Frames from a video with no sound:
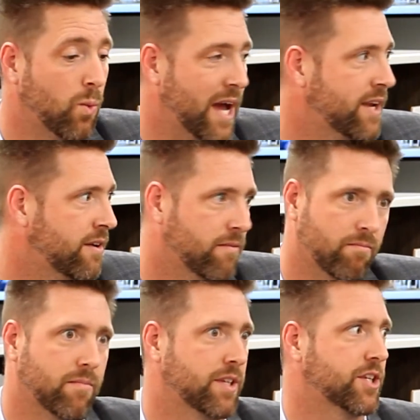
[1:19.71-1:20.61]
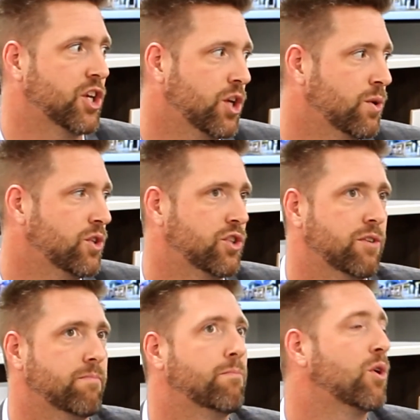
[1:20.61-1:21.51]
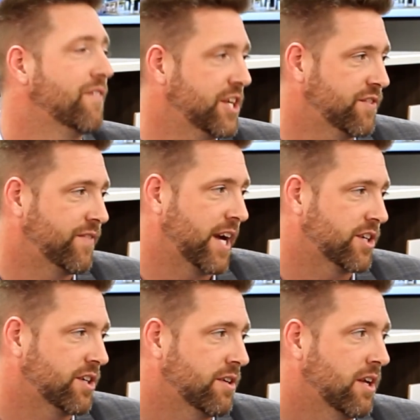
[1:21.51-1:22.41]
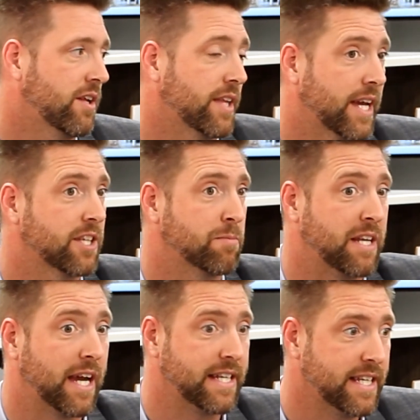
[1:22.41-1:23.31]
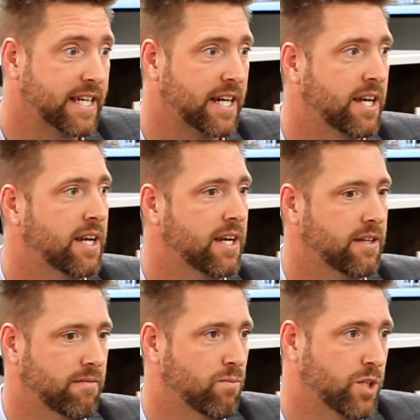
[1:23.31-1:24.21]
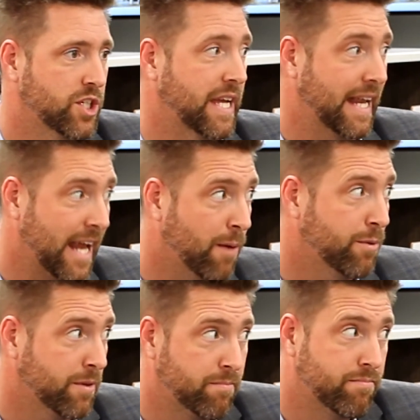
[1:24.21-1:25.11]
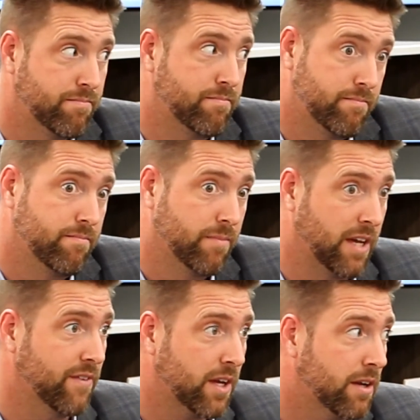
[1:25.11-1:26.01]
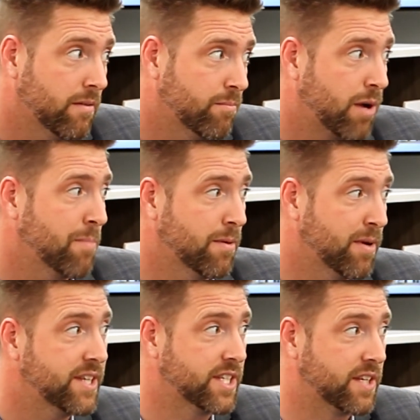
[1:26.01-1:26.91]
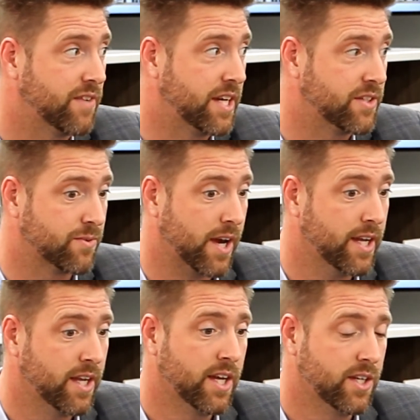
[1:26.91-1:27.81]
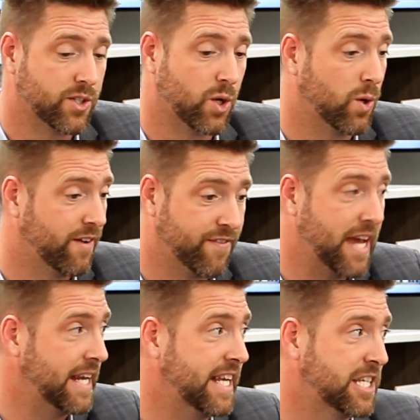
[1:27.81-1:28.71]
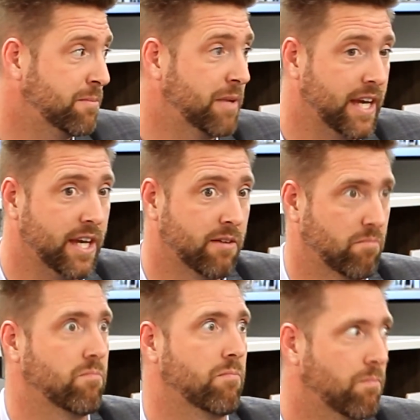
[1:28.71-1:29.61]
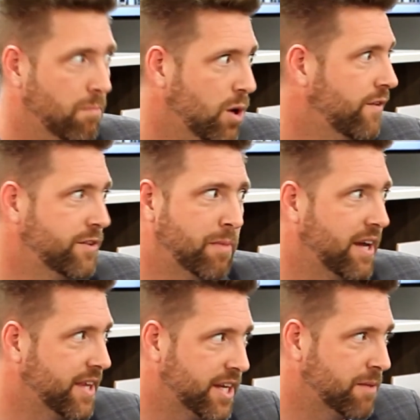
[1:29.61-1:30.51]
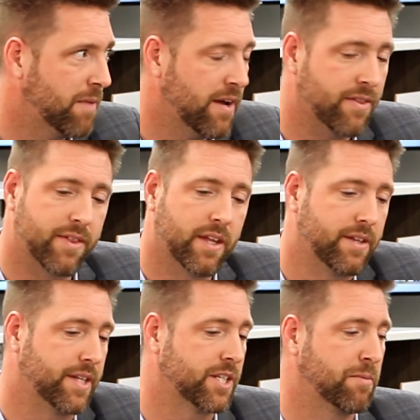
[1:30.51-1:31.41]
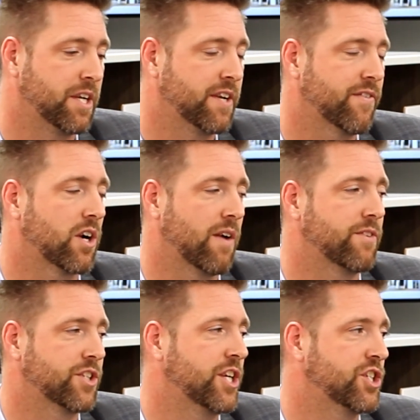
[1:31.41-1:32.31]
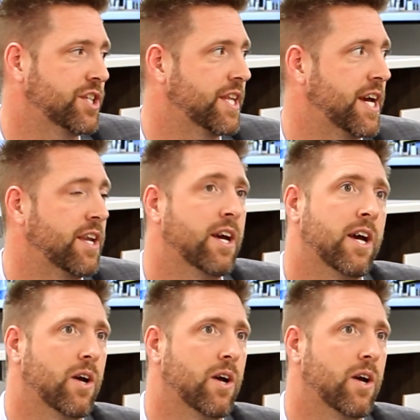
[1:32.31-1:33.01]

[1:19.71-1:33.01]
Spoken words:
when is a huge motivation factor. It gives me an idea, which can help with giving proper pricing advice, right? So if they need to be moved by the end of the month, that's gonna be a different conversation than